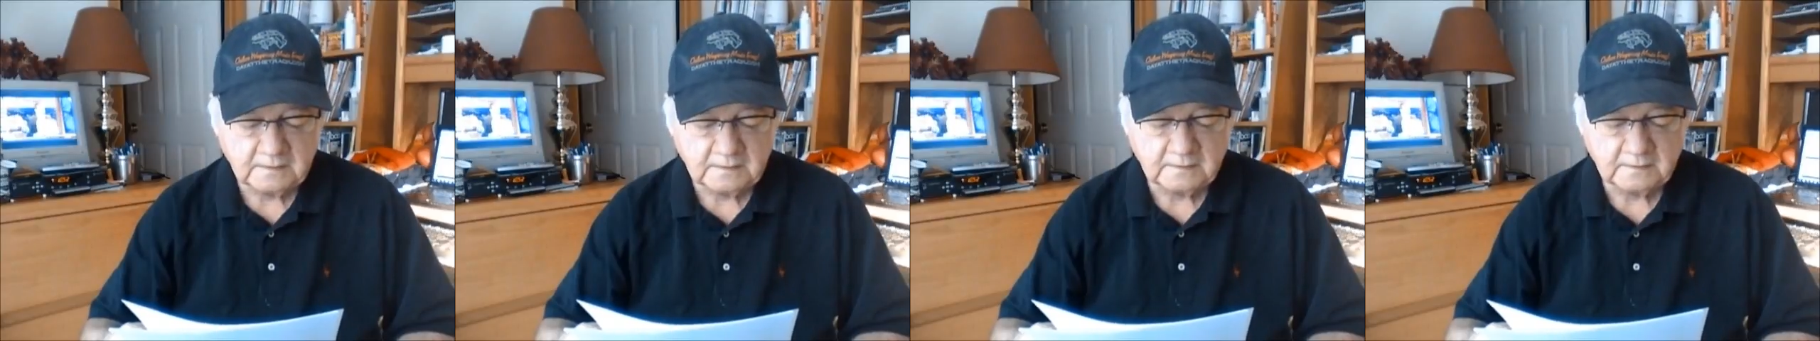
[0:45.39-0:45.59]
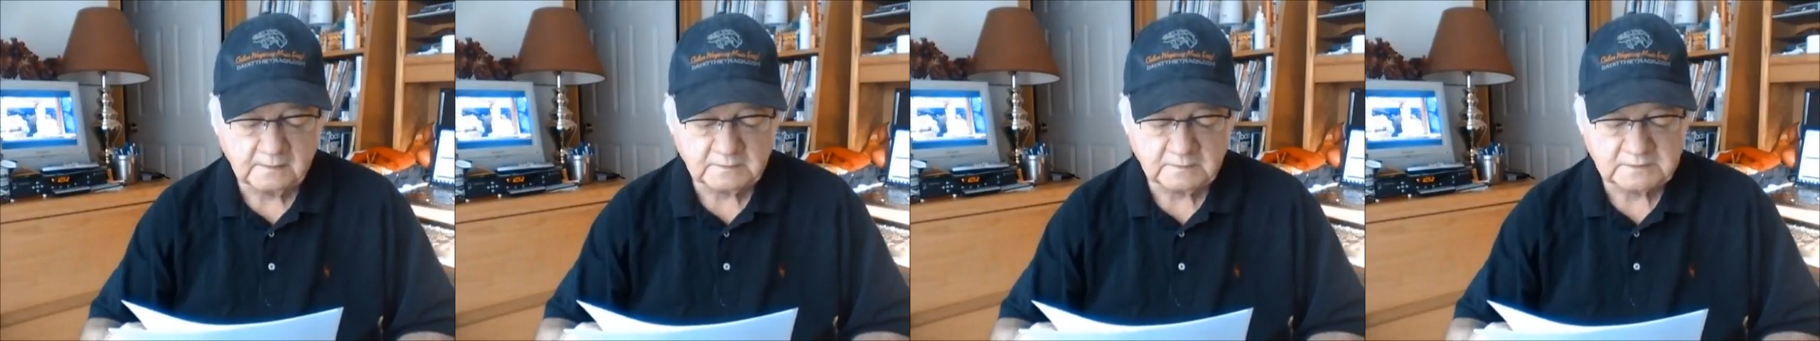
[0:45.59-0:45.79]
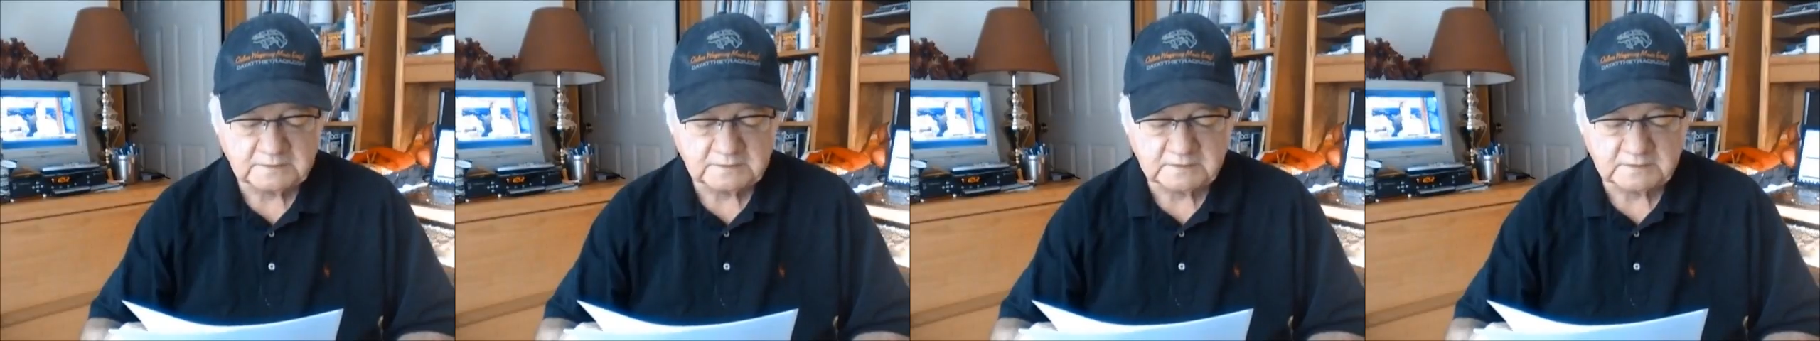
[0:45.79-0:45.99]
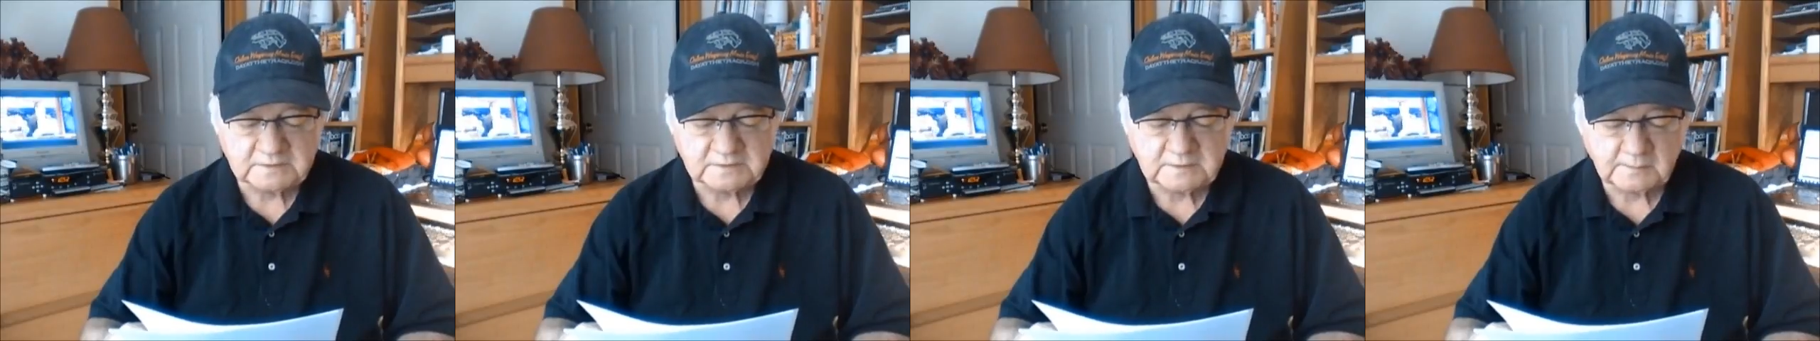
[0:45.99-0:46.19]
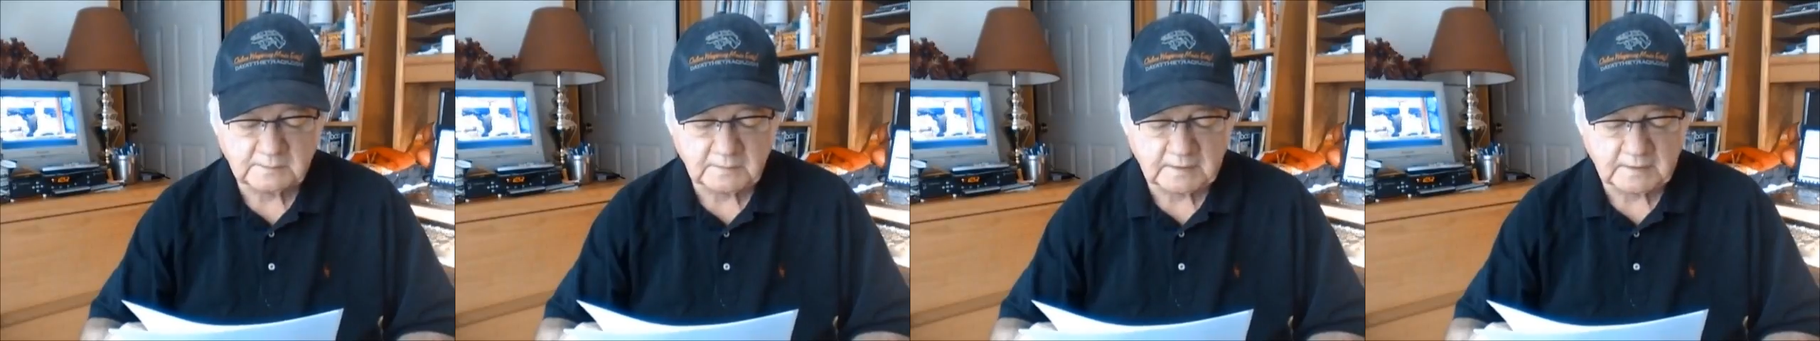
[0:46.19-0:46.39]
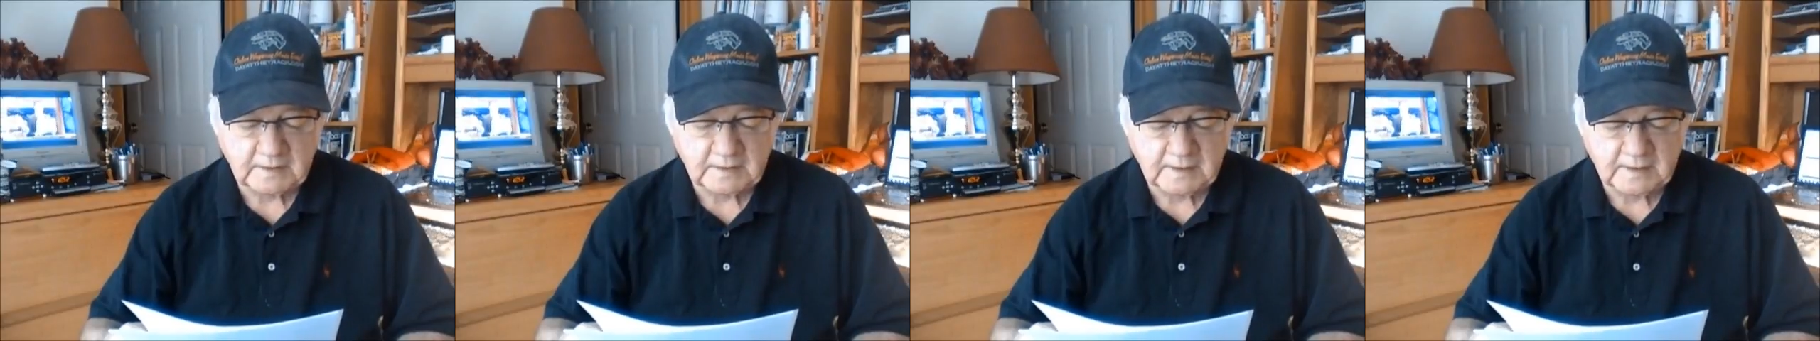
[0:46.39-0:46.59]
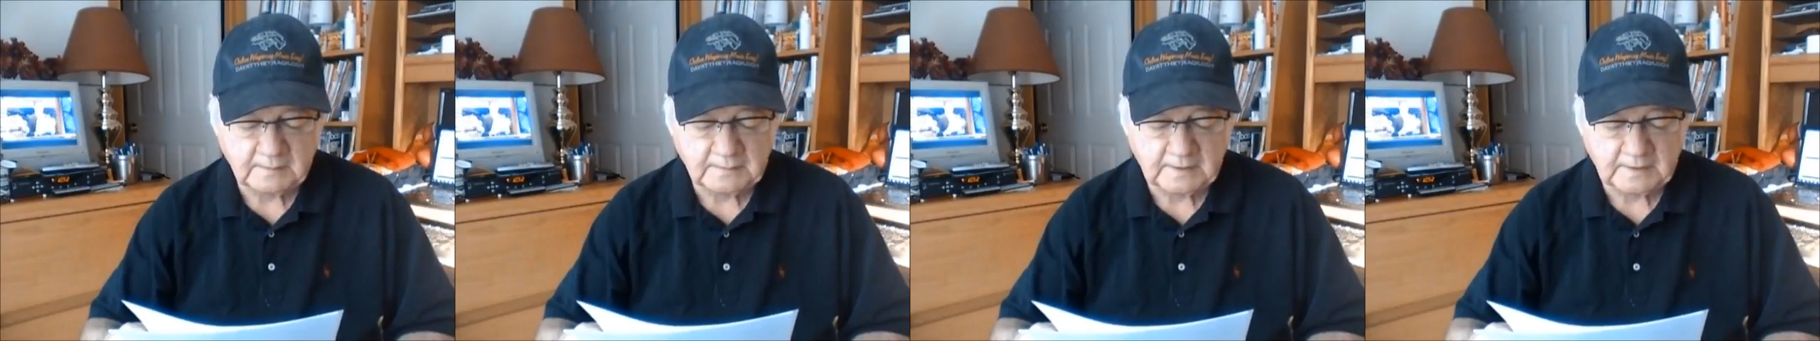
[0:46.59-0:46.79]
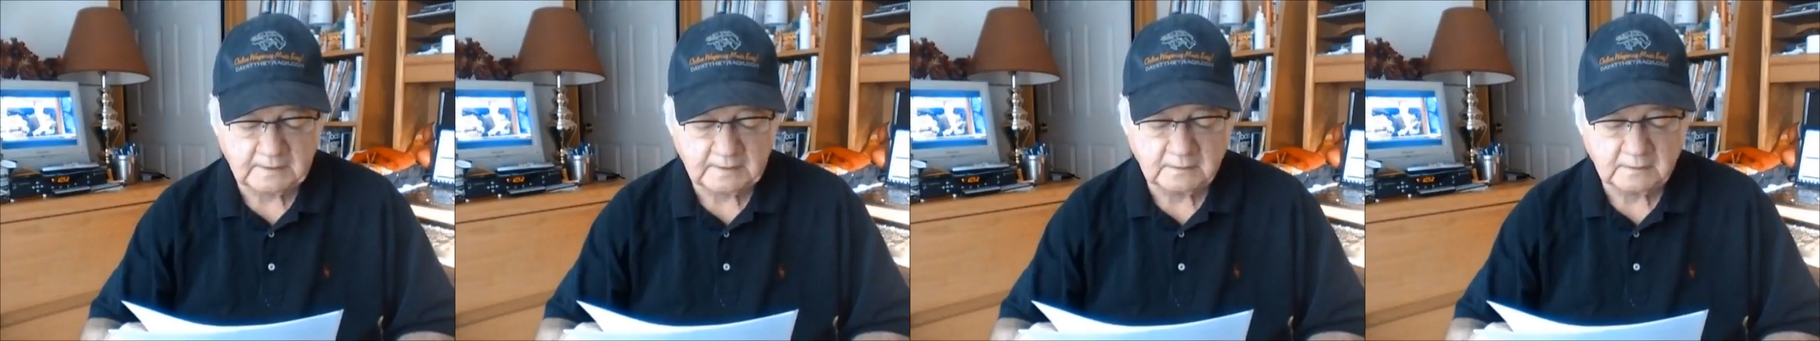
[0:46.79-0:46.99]
number 6, Summer
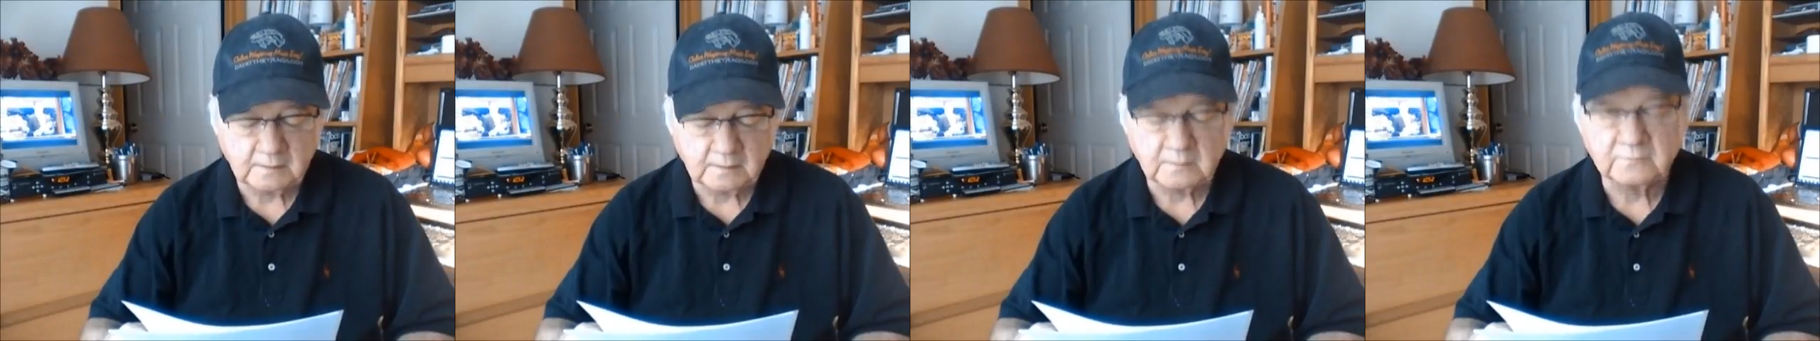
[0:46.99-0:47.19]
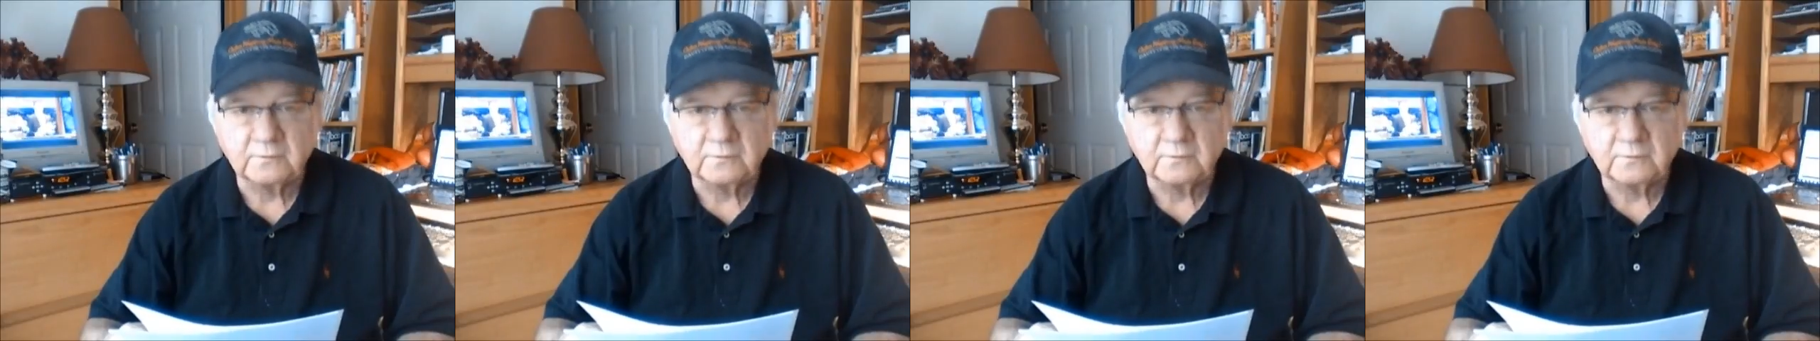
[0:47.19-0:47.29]
Camp, and number